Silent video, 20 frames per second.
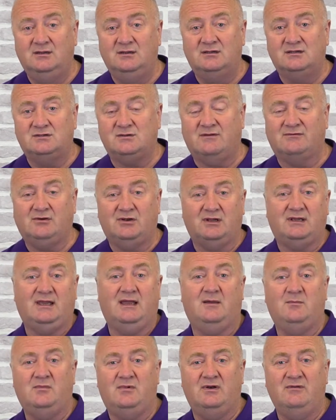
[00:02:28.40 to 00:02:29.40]
So I've got a
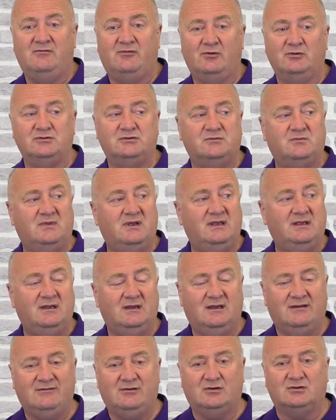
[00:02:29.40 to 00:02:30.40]
camera in front of me,
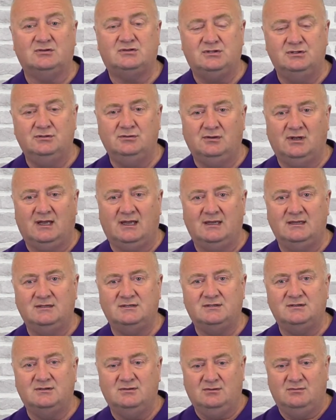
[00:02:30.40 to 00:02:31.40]
I've got two
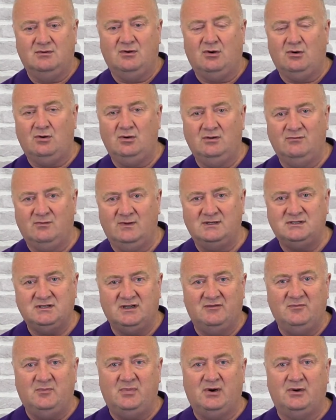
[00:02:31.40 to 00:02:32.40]
lights, all of which
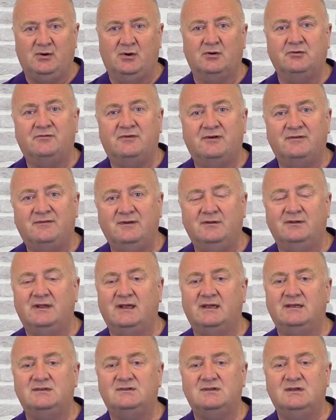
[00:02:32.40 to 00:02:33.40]
I've borrowed for a few
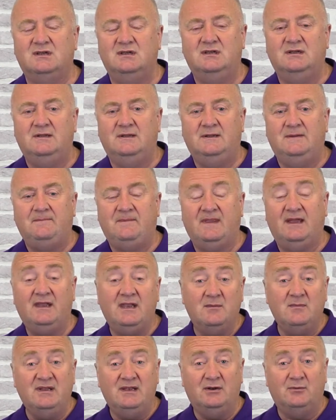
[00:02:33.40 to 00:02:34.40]
days, and
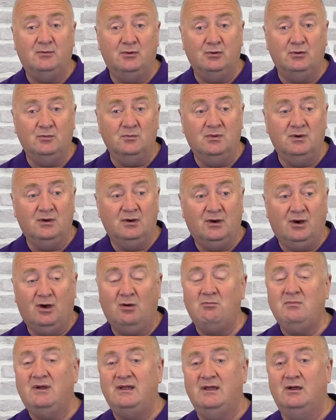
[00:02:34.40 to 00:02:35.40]
I'm in a room
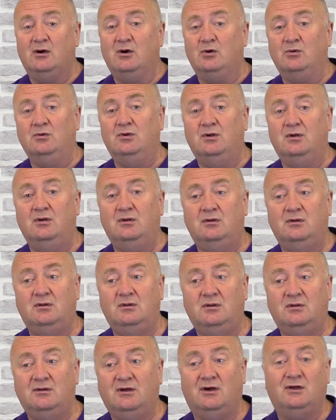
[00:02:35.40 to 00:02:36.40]
on my own
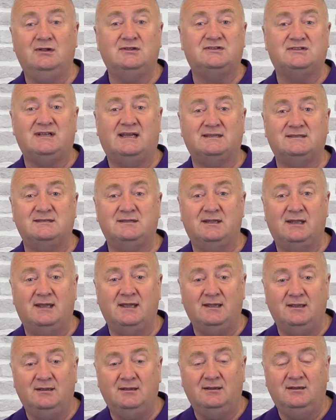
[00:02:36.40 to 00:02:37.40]
on a Saturday